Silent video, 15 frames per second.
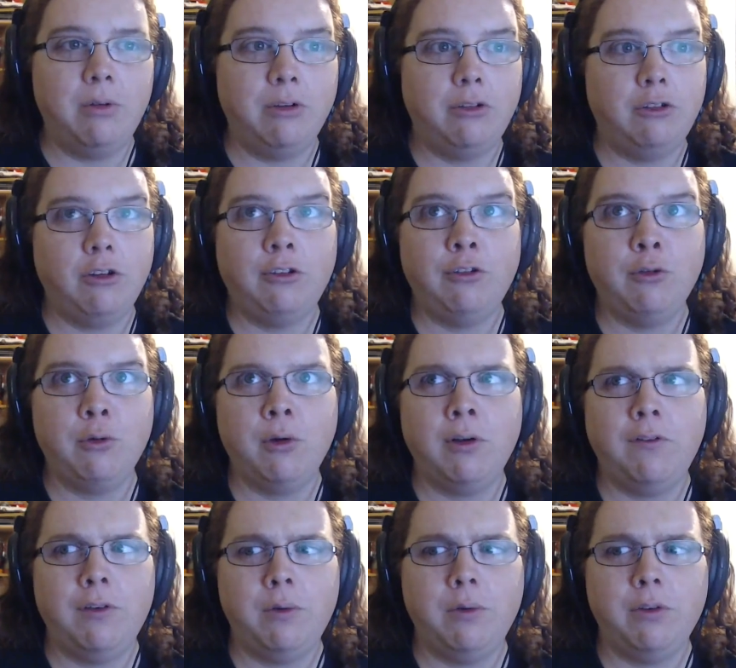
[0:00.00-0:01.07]
It was just
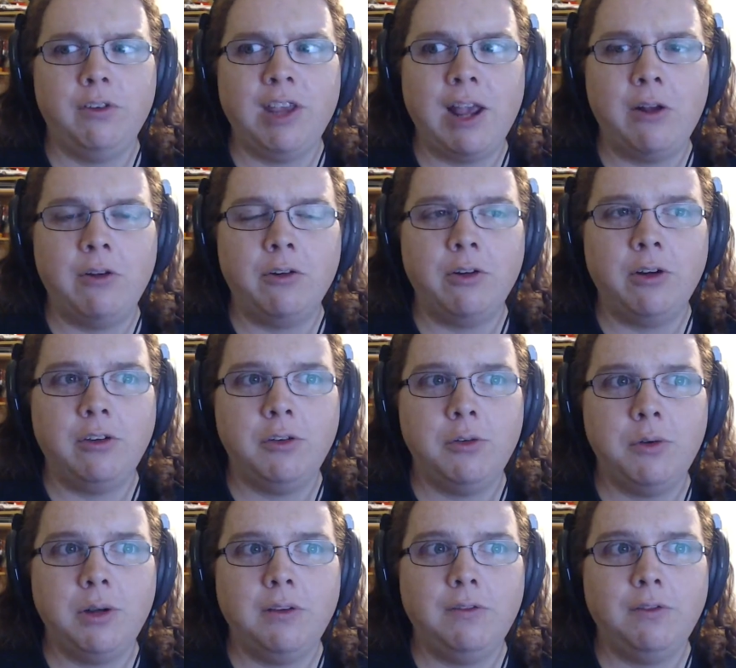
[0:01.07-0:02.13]
it was
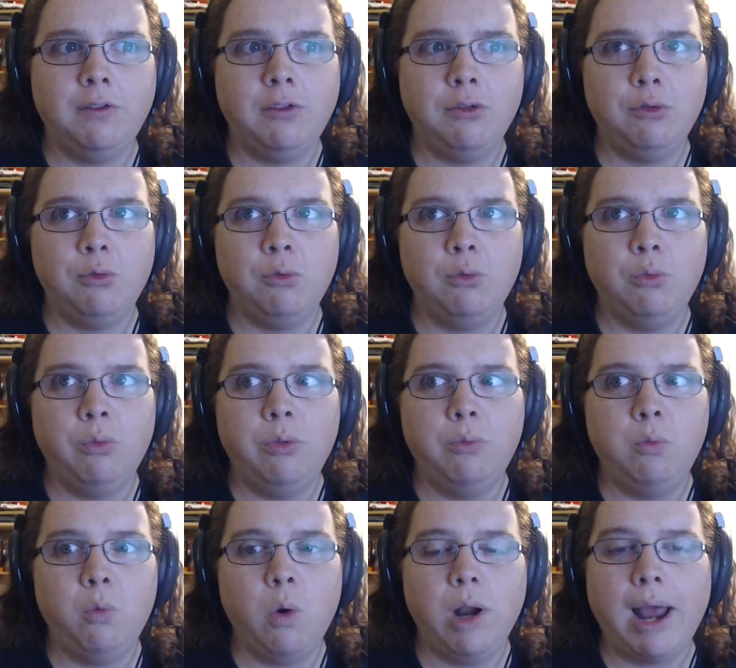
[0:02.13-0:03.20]
counterintuitive to
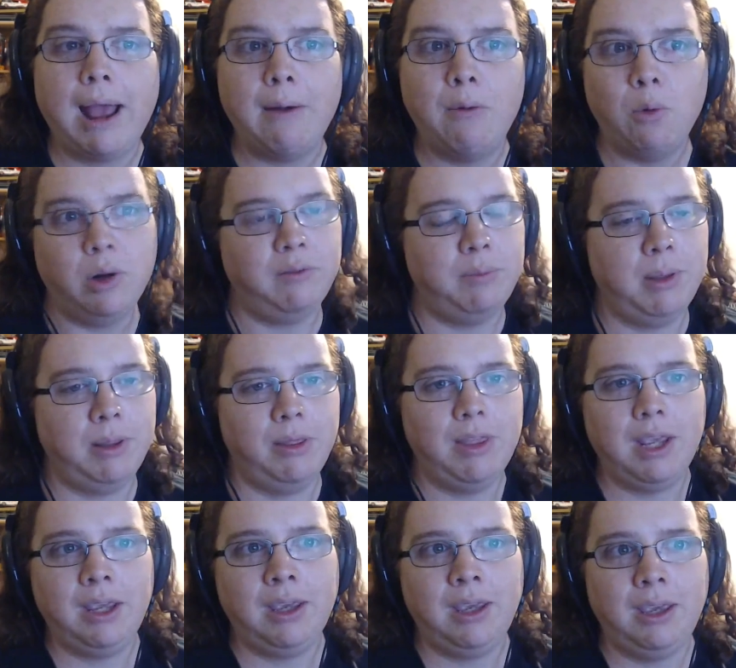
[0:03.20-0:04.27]
what I would have been
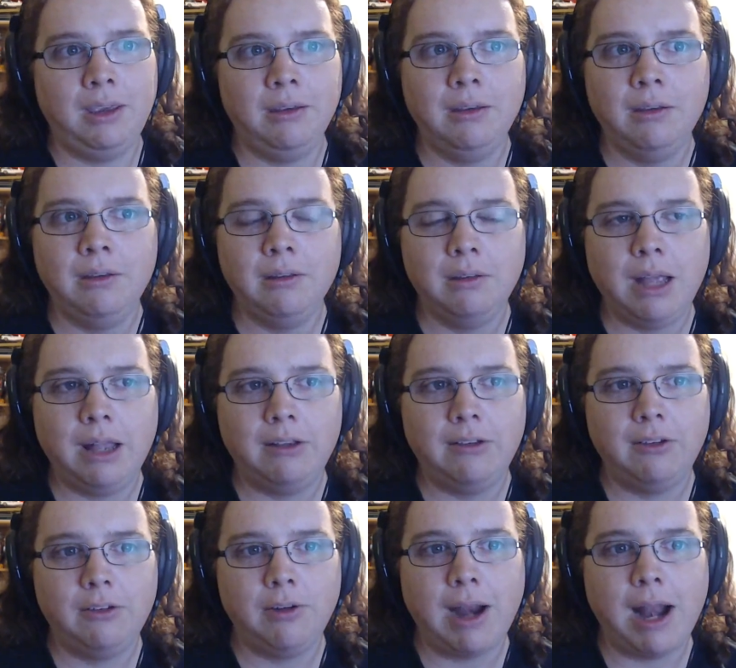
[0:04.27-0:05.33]
thinking
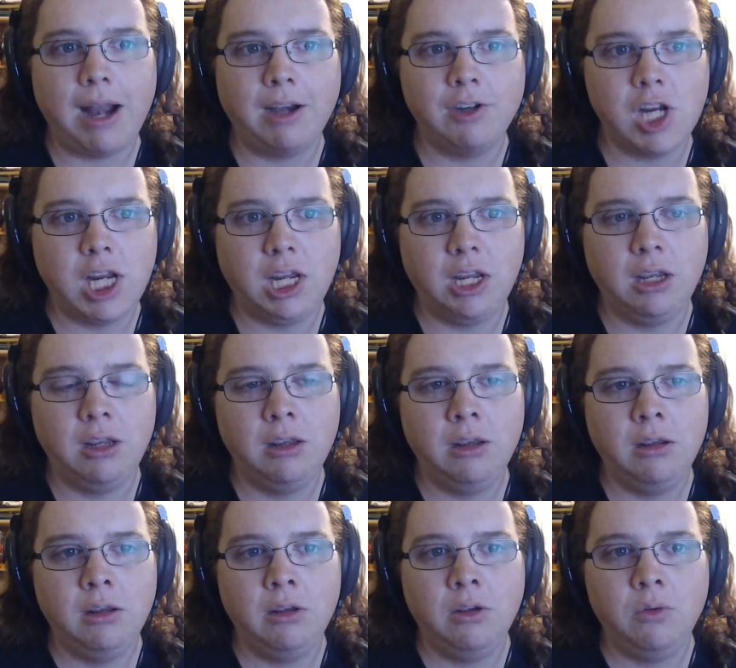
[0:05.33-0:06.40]
as a strategy,
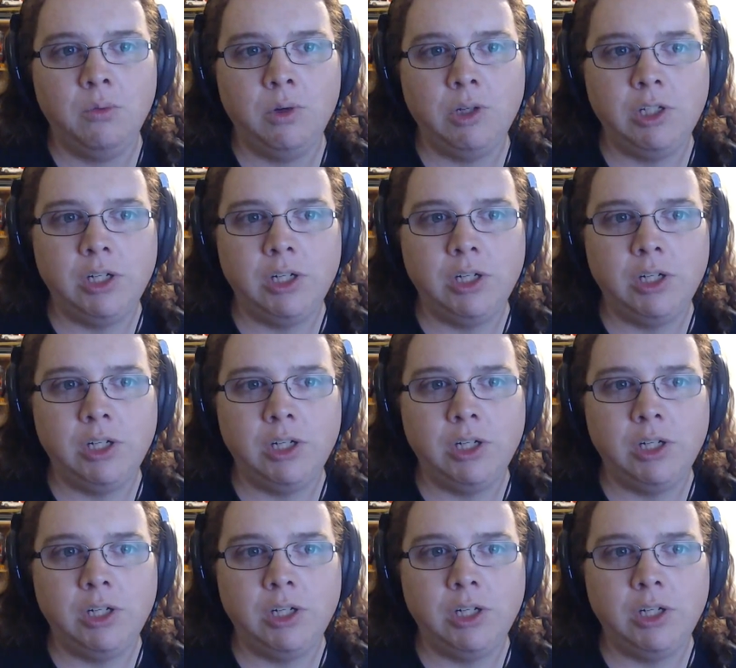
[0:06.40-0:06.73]
which